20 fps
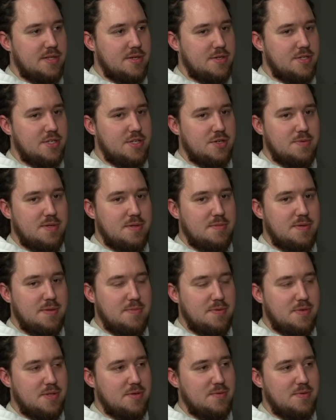There's so many
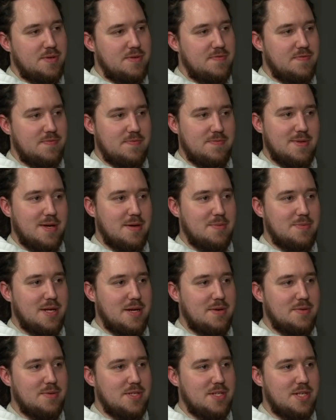people that we've helped
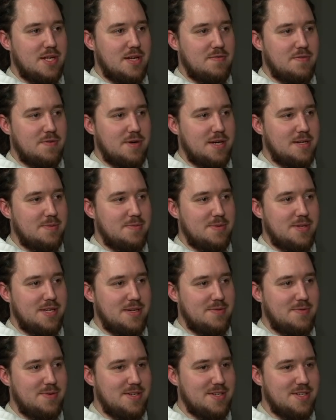out with stuff randomly,
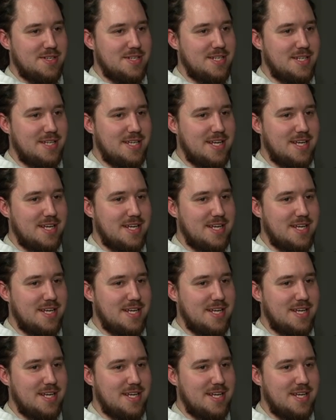and we just